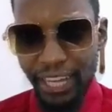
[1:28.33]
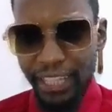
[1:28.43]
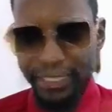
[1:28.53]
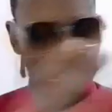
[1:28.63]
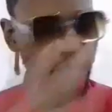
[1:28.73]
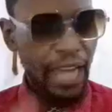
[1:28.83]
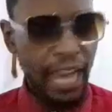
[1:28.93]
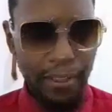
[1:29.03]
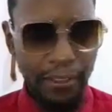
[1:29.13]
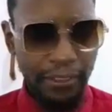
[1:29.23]
some
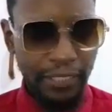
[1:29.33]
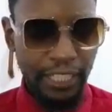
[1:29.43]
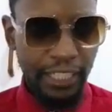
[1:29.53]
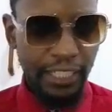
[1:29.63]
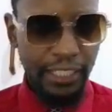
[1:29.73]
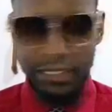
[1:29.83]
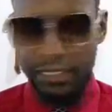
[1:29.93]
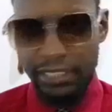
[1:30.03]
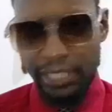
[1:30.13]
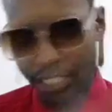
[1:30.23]
kind of
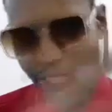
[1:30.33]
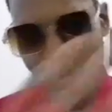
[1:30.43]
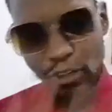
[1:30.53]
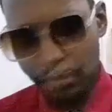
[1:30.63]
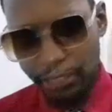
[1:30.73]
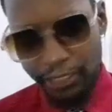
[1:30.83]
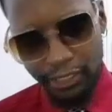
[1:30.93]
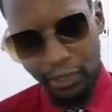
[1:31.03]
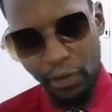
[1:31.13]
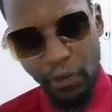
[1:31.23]
e-commerce
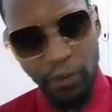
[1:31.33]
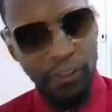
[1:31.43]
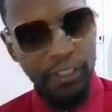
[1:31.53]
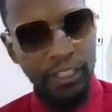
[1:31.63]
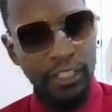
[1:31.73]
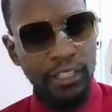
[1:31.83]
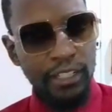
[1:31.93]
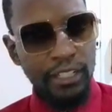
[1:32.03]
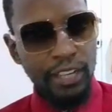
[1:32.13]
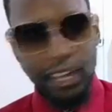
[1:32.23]
store,
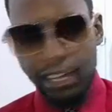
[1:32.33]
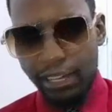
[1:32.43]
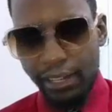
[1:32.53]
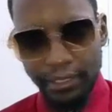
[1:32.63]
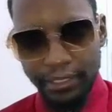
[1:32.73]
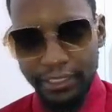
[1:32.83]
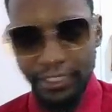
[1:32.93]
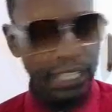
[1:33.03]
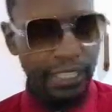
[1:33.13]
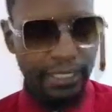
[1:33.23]

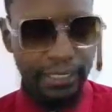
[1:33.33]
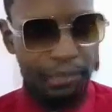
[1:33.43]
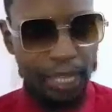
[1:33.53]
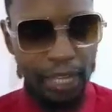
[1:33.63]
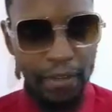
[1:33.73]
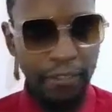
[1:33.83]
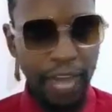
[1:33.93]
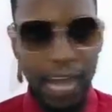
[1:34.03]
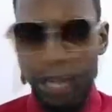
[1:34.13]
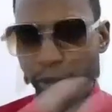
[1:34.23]
selling some kind of
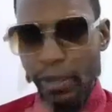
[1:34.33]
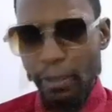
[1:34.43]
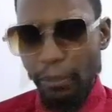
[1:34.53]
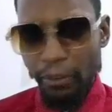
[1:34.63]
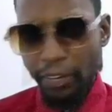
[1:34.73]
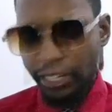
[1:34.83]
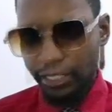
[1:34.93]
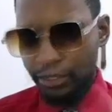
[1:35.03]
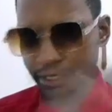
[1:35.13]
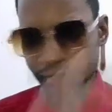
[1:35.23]
hardware product
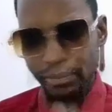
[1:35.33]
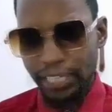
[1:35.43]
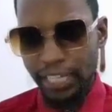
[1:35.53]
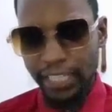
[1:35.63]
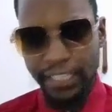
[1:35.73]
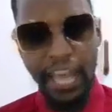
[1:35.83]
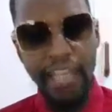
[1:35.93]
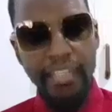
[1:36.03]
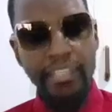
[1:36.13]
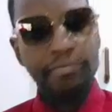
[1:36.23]
or something like
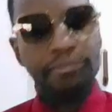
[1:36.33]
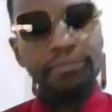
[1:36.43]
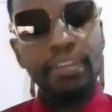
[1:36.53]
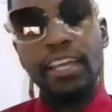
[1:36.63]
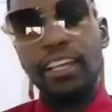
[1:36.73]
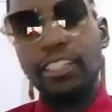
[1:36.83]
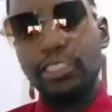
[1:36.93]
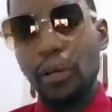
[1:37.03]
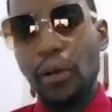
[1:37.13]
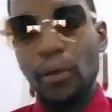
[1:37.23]
that.
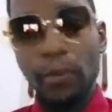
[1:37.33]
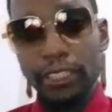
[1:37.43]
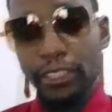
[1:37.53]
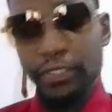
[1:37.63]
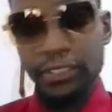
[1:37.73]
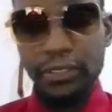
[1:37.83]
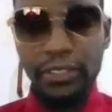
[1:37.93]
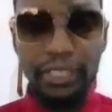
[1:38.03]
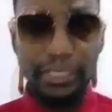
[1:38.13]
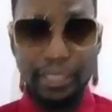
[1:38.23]
So what you could do
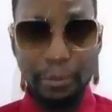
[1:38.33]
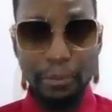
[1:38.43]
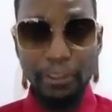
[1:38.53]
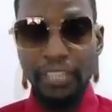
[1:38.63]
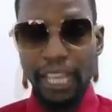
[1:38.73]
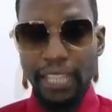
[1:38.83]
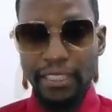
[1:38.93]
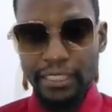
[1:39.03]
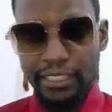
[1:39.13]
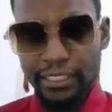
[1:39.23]
in both
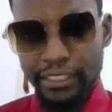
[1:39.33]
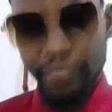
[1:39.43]
cases,